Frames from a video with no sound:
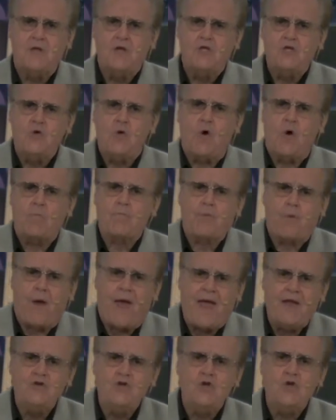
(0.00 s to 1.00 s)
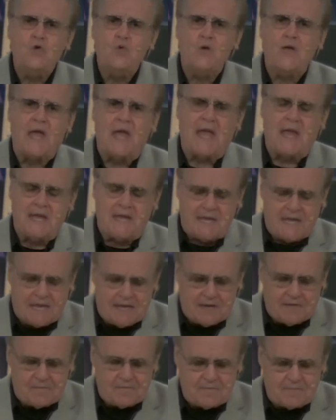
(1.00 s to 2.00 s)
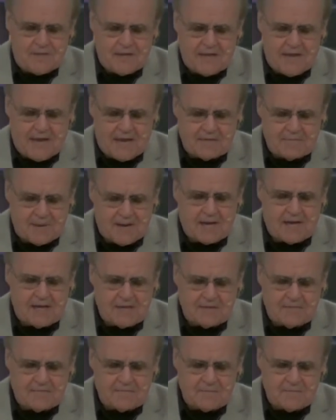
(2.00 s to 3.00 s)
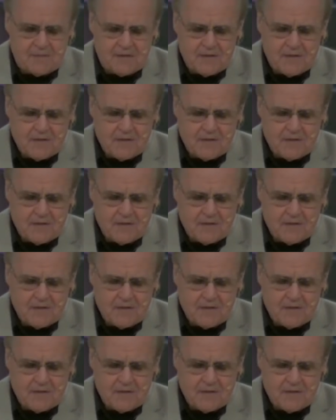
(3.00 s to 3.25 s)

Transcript: You are brand new in Him. Amen.